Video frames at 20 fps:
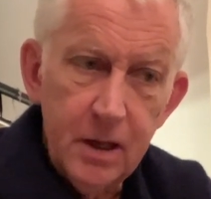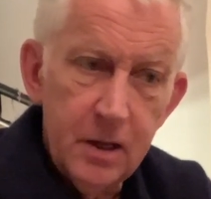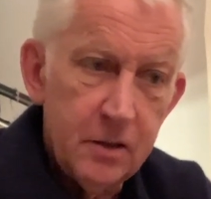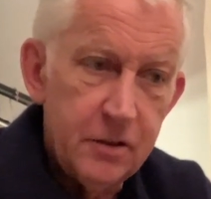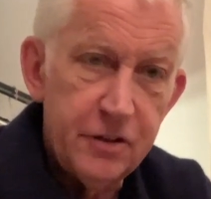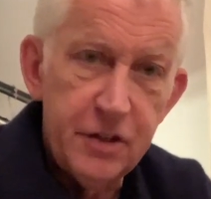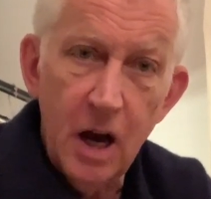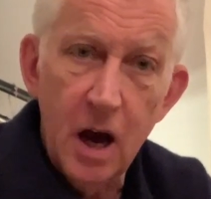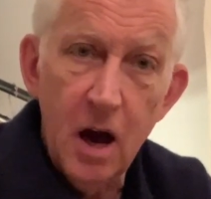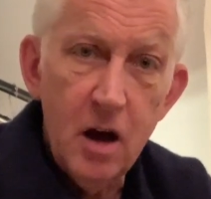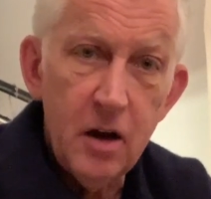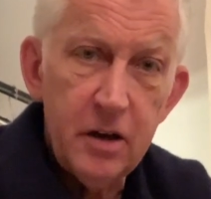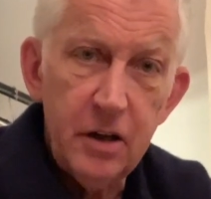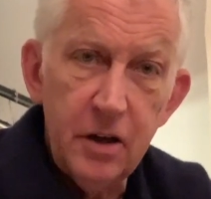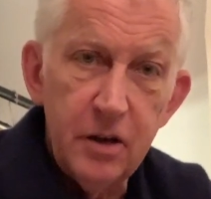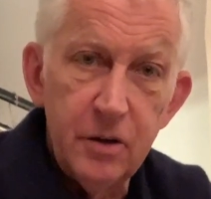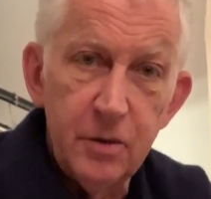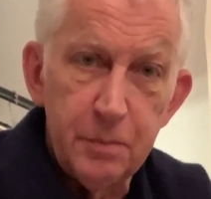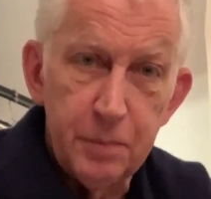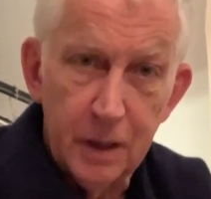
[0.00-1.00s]
dark
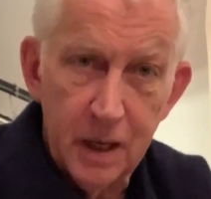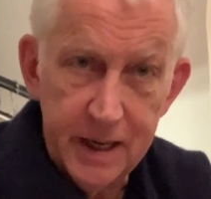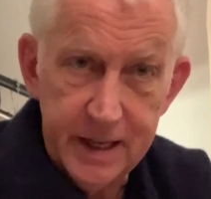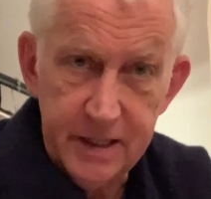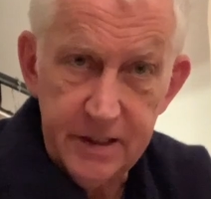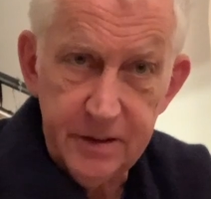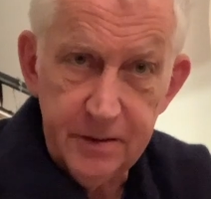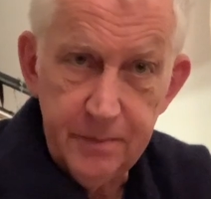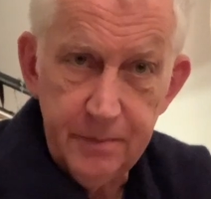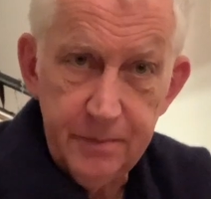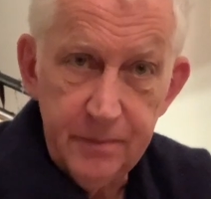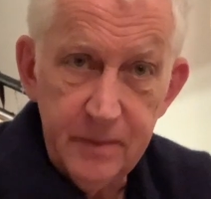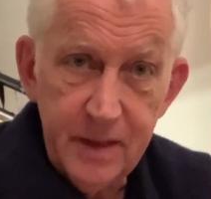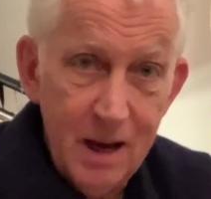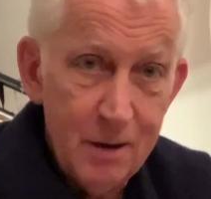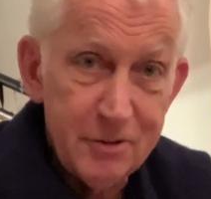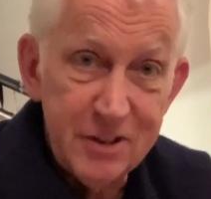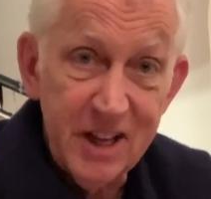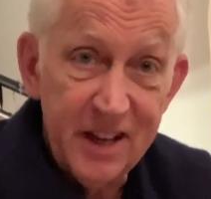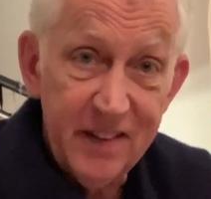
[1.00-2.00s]
and bright. That
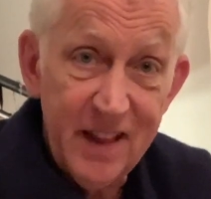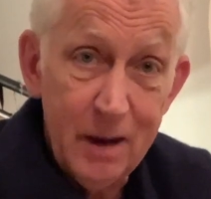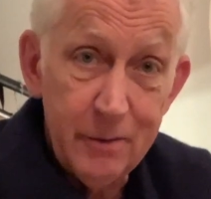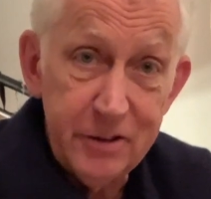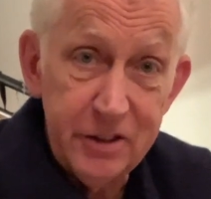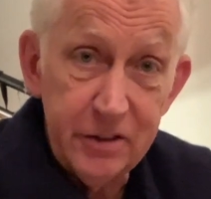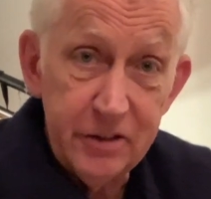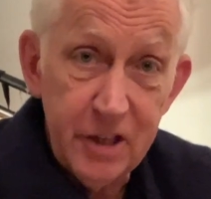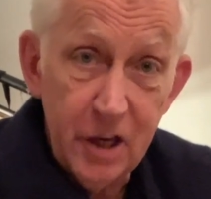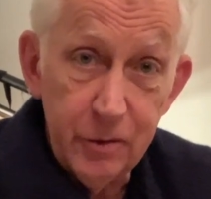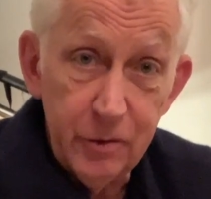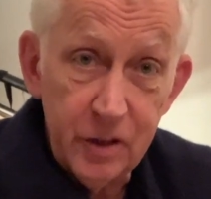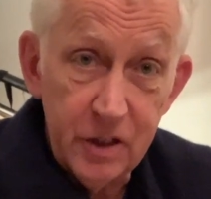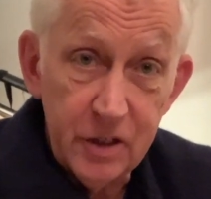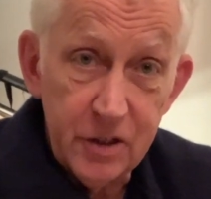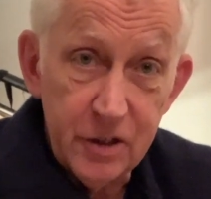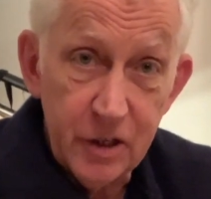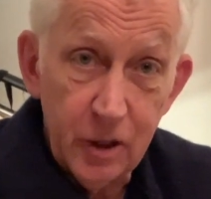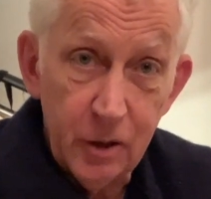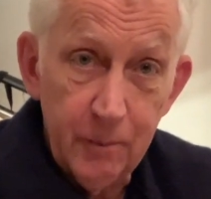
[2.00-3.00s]
was it, that was your tone
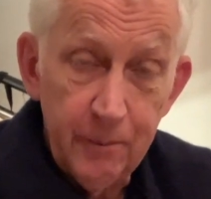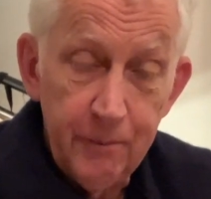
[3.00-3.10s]
control.